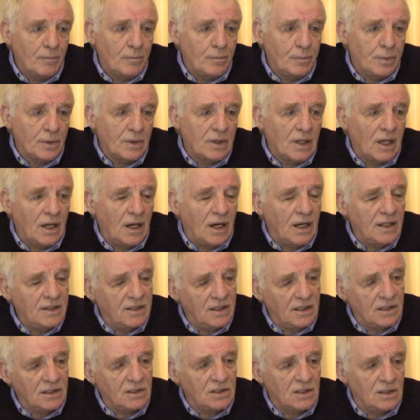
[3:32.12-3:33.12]
But I
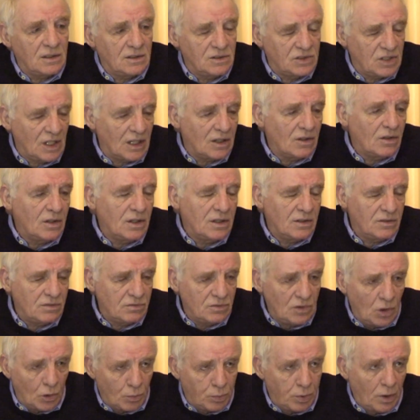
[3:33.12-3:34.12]
think generally
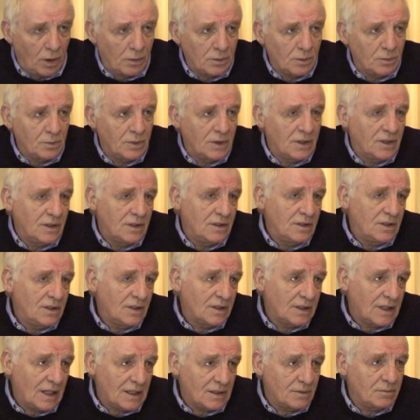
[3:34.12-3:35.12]
no problem with it.
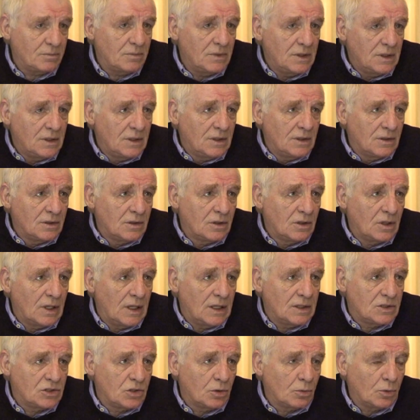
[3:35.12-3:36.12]
He'll get
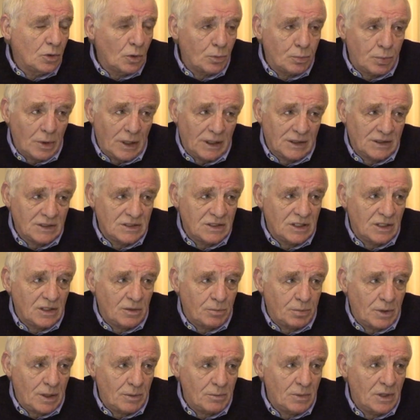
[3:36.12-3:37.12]
some good practice in the
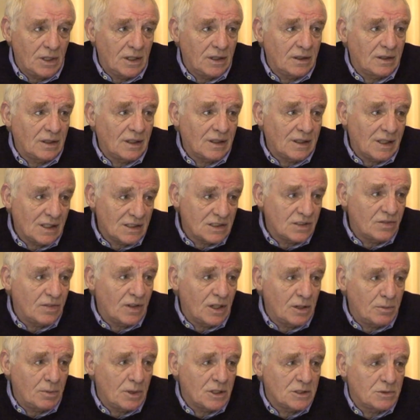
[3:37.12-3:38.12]
Premier League against the
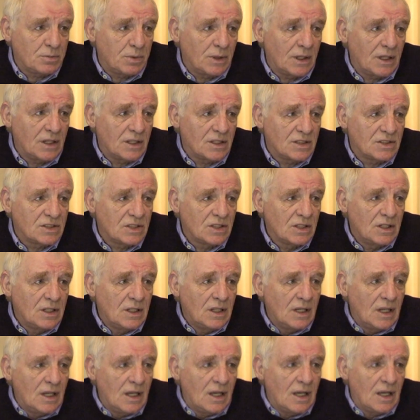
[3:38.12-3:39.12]
very best players,
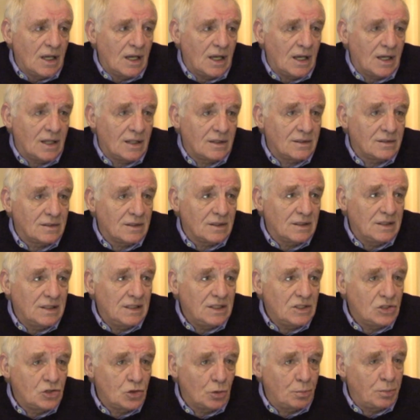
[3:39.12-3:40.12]
and
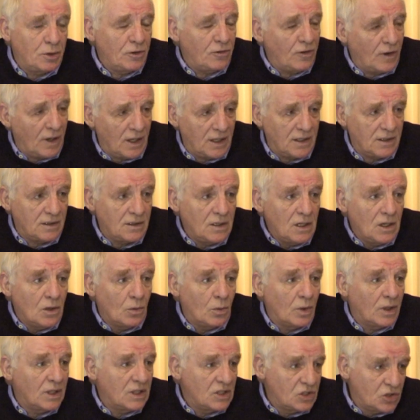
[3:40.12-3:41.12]
he should be fine
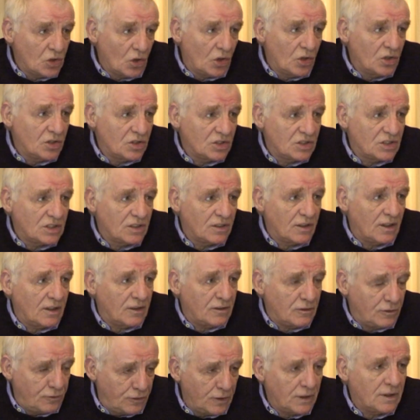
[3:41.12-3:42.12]
when he joins,
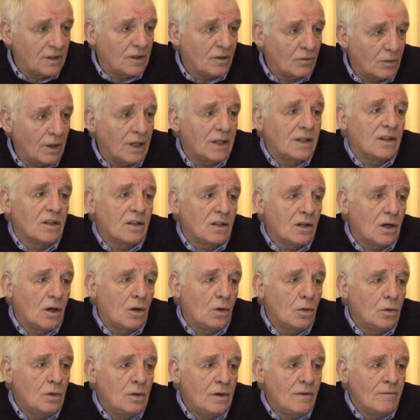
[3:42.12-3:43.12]
fit and ready to
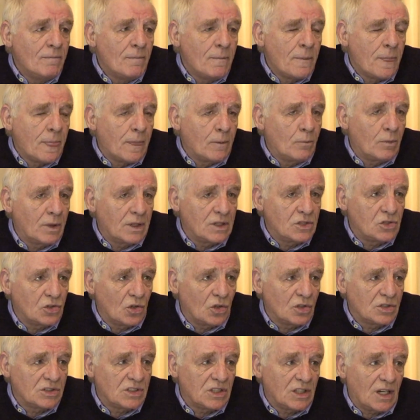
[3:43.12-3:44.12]
go, when he
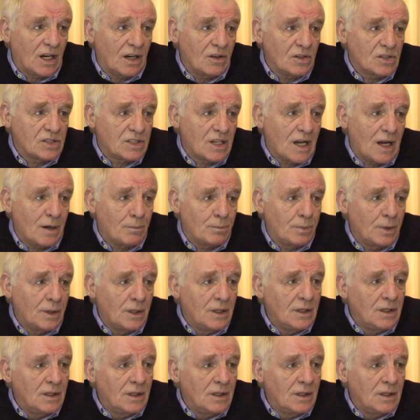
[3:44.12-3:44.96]
joins the Irish camp